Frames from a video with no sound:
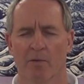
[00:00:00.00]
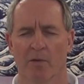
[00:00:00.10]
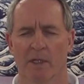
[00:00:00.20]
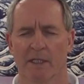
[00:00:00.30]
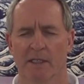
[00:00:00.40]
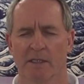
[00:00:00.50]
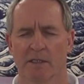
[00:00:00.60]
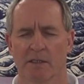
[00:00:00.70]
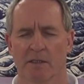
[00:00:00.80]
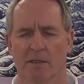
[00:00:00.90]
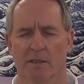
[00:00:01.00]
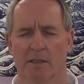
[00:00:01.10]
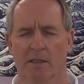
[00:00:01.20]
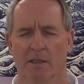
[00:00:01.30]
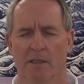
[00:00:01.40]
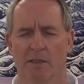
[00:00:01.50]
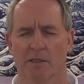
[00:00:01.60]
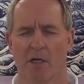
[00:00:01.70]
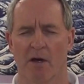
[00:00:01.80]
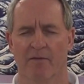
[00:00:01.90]
Release,
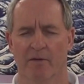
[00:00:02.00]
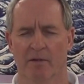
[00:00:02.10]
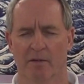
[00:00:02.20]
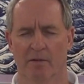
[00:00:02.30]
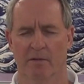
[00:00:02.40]
soften,